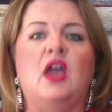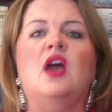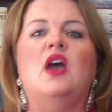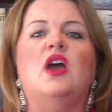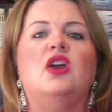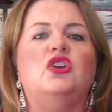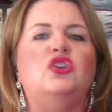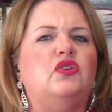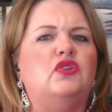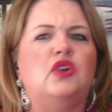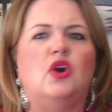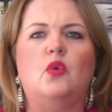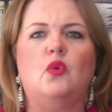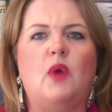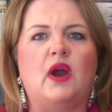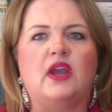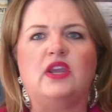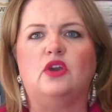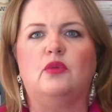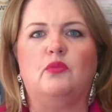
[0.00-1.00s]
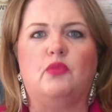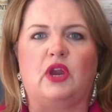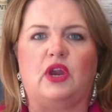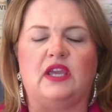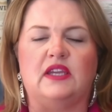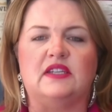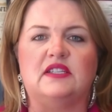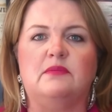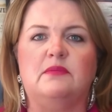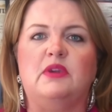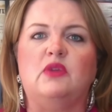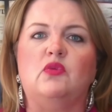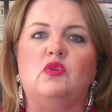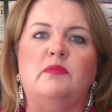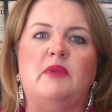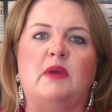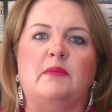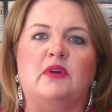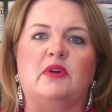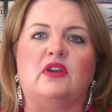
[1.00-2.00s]
You don't want your brand to be
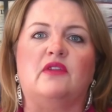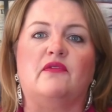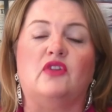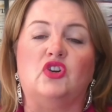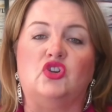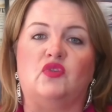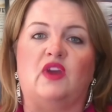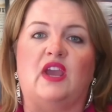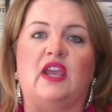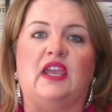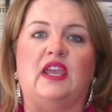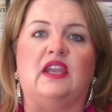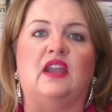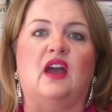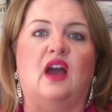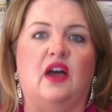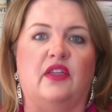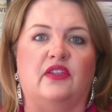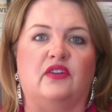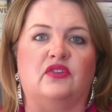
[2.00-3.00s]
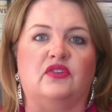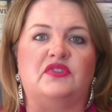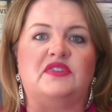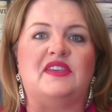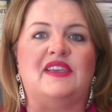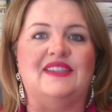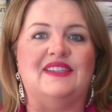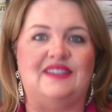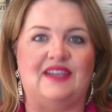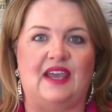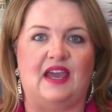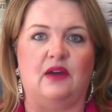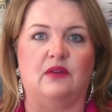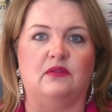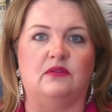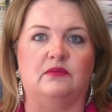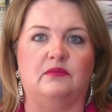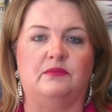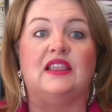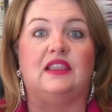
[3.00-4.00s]
remembered for dragging others down.
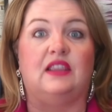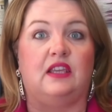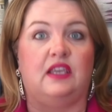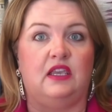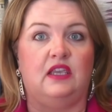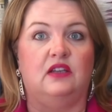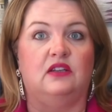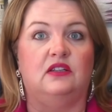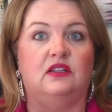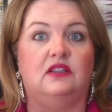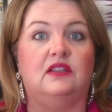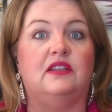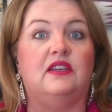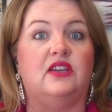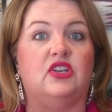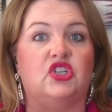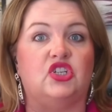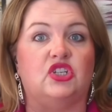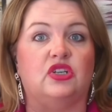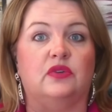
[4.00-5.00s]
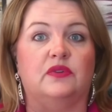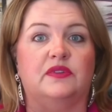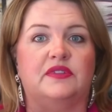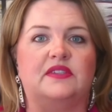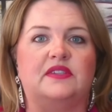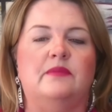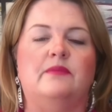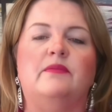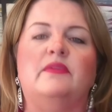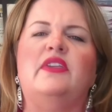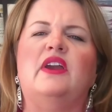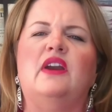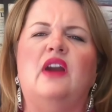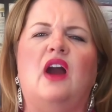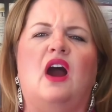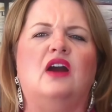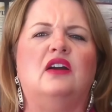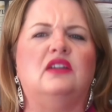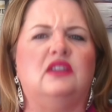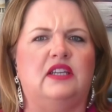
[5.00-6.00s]
Legal issues. There
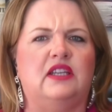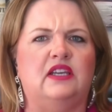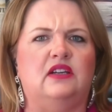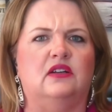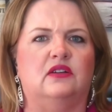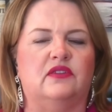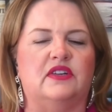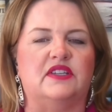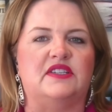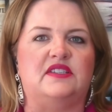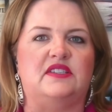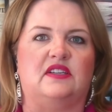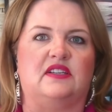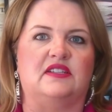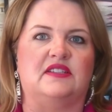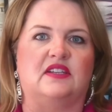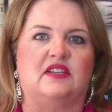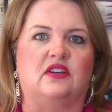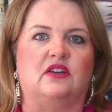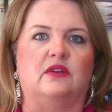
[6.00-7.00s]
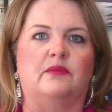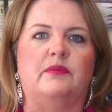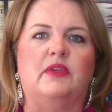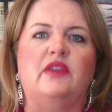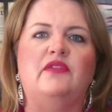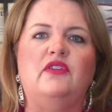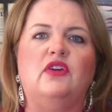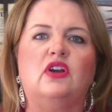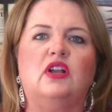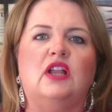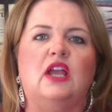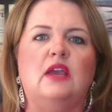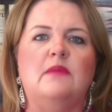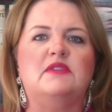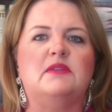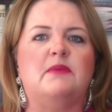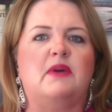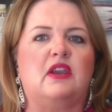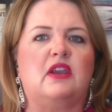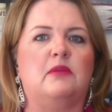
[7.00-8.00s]
are legal risks to consider. If your claims
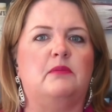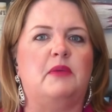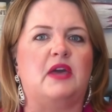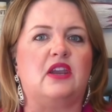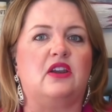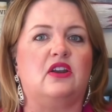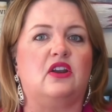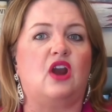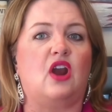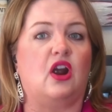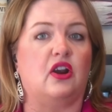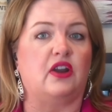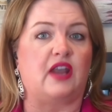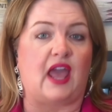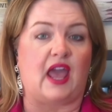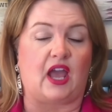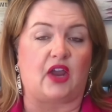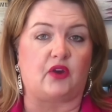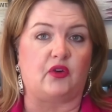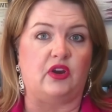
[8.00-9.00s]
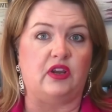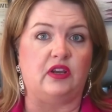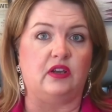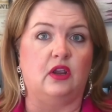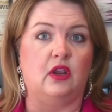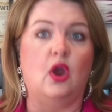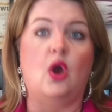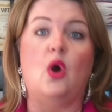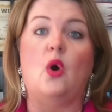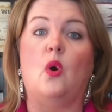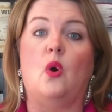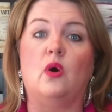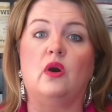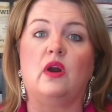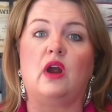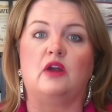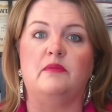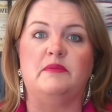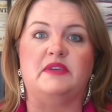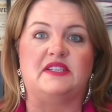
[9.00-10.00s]
about a competitor aren't accurate or are
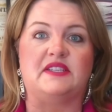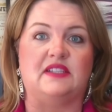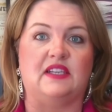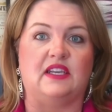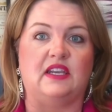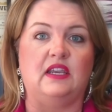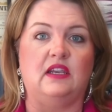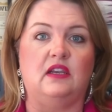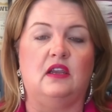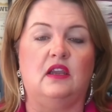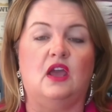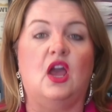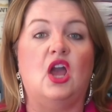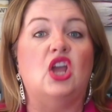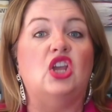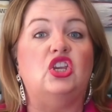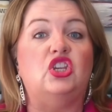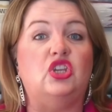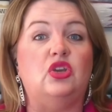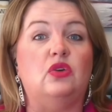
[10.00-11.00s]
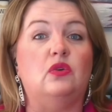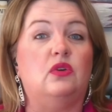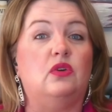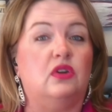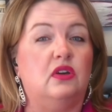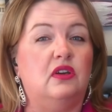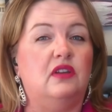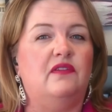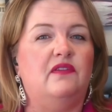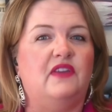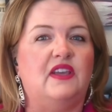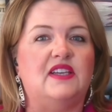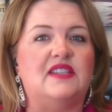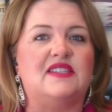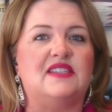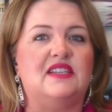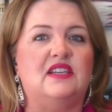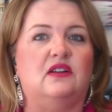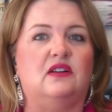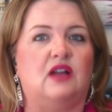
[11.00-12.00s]
misleading, you could face
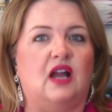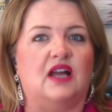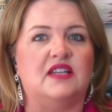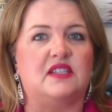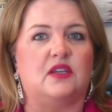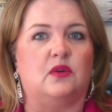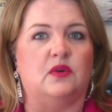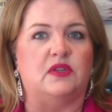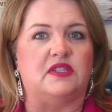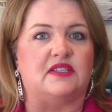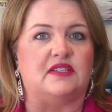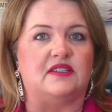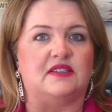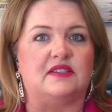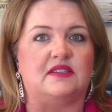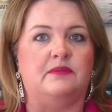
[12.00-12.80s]
legal consequences.